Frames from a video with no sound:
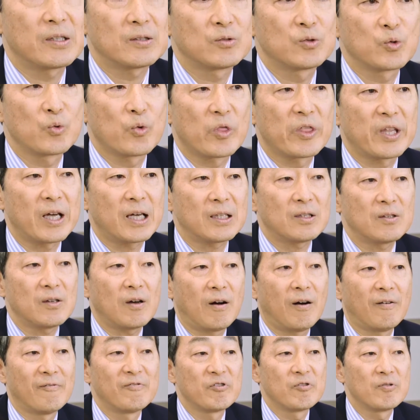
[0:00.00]
to that
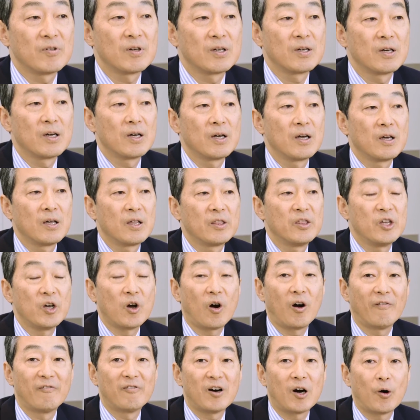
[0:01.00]
of the
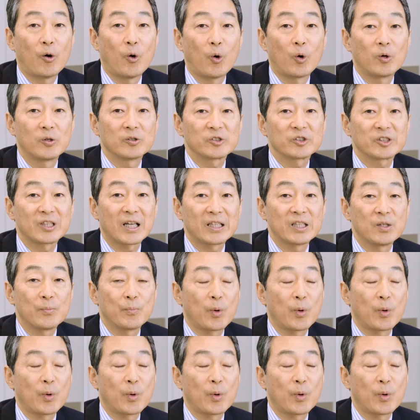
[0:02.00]
overall study